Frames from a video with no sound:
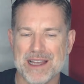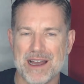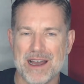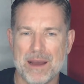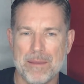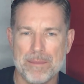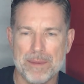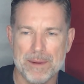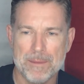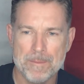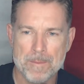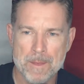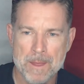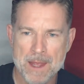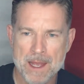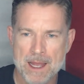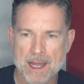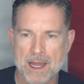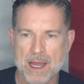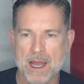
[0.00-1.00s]
up.
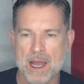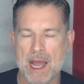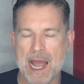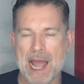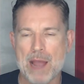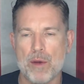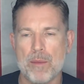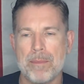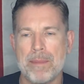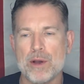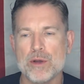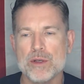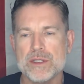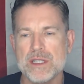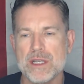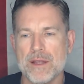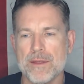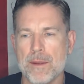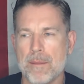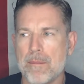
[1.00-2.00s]
I will post
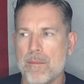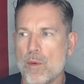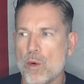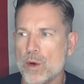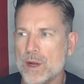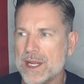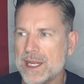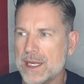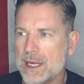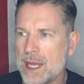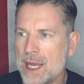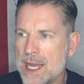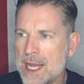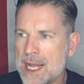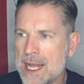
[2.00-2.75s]
it in the morning.